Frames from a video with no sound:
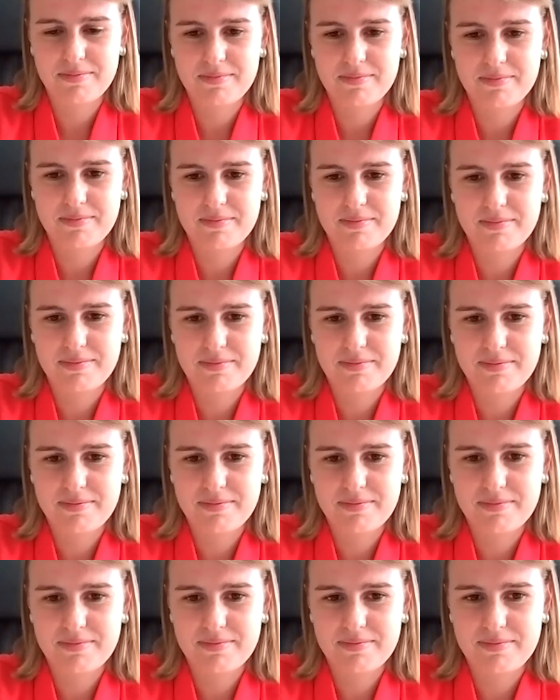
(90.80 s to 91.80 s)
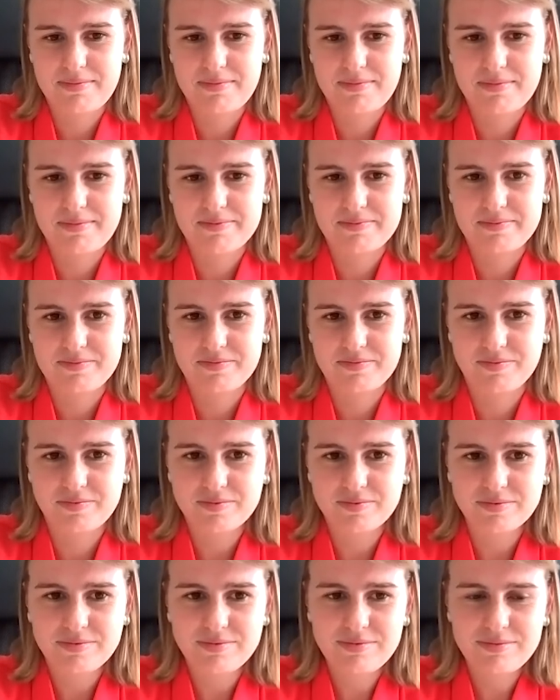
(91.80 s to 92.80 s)

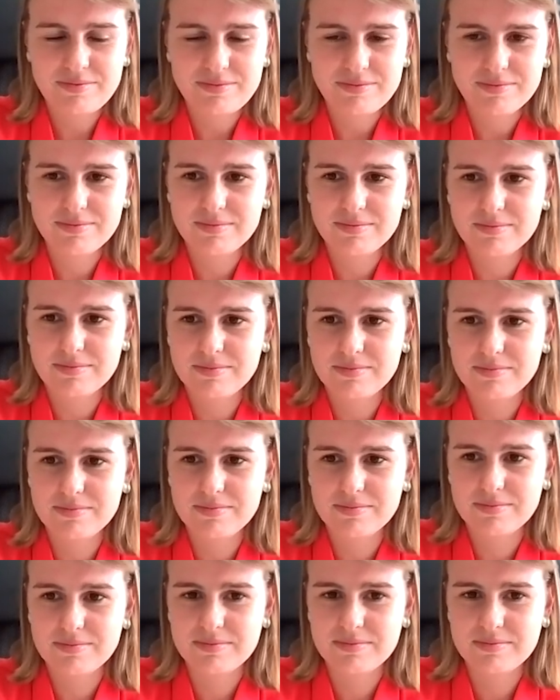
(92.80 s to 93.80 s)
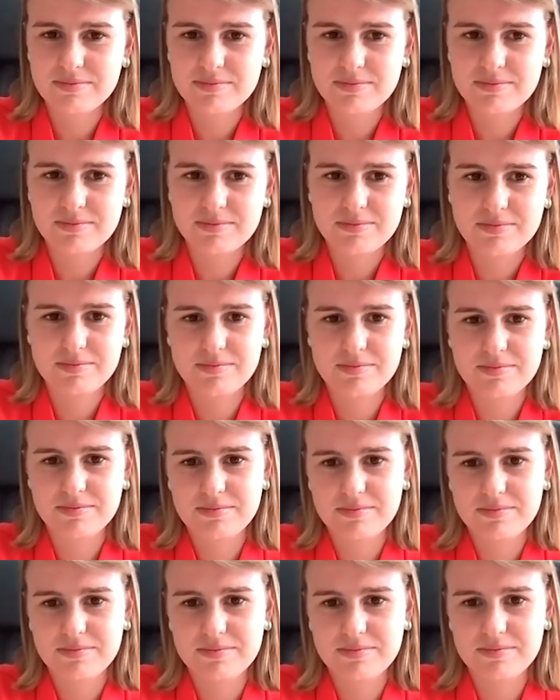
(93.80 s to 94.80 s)

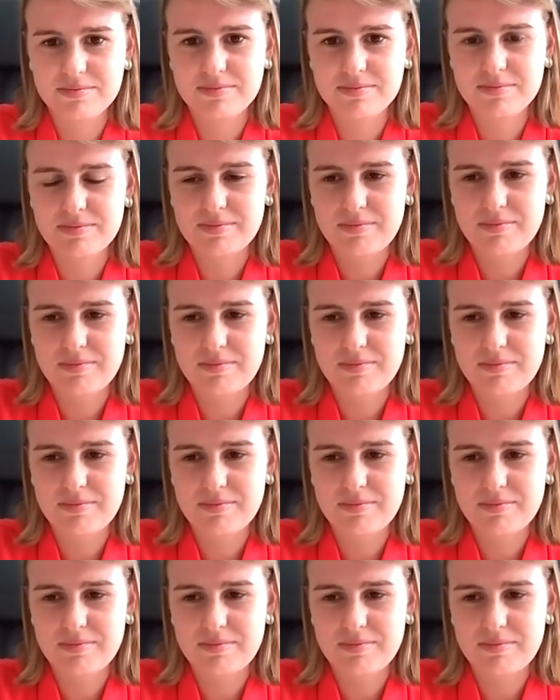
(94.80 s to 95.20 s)
[no speech]